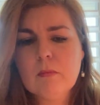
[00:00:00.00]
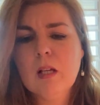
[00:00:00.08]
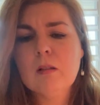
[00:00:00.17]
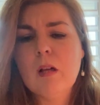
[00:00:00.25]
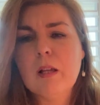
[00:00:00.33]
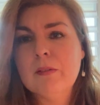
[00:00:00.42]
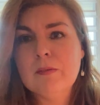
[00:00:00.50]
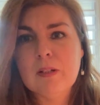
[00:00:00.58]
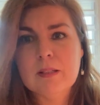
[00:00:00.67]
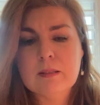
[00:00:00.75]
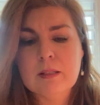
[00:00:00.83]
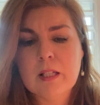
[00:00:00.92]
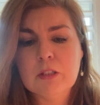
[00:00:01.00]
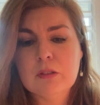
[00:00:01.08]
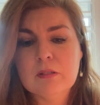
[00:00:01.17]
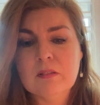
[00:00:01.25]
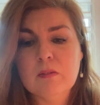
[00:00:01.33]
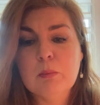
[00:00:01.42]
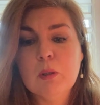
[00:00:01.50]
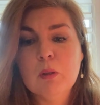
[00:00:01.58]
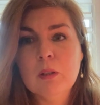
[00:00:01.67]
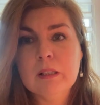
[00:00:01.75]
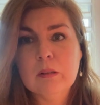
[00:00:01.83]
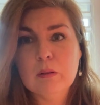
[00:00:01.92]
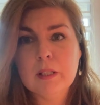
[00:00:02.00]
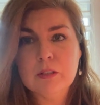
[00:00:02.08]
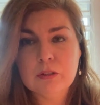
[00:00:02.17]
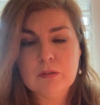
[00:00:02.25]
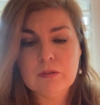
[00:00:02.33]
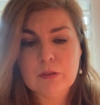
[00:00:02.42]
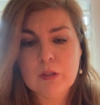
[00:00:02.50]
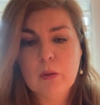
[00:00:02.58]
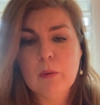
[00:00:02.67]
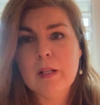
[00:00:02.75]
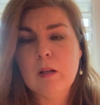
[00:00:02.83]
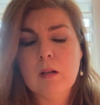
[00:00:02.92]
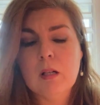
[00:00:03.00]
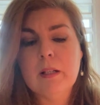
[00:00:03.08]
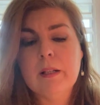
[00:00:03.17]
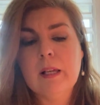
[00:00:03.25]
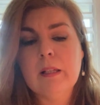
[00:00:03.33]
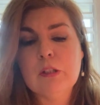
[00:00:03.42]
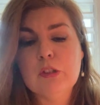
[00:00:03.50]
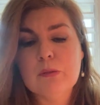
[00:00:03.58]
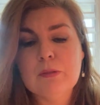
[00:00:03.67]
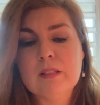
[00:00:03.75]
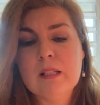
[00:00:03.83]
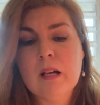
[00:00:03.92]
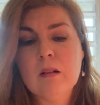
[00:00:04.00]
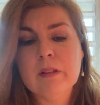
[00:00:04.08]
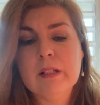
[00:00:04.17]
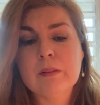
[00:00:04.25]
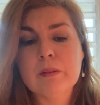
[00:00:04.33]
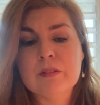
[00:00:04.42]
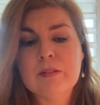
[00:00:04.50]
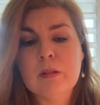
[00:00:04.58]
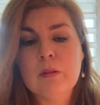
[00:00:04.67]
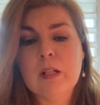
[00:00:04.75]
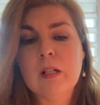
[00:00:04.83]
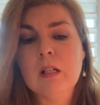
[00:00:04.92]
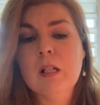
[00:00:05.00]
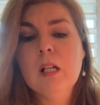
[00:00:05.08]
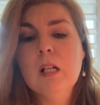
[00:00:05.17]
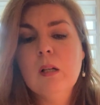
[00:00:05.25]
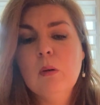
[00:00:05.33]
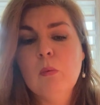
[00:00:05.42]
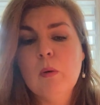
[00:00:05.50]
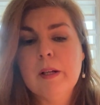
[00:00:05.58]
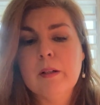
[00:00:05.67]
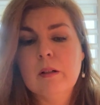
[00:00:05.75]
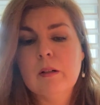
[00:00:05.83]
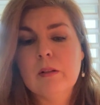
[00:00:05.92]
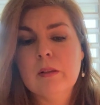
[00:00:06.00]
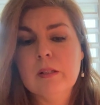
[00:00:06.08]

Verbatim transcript: A lot of investigations of the polling locations are going on, and then you see out in Arizona where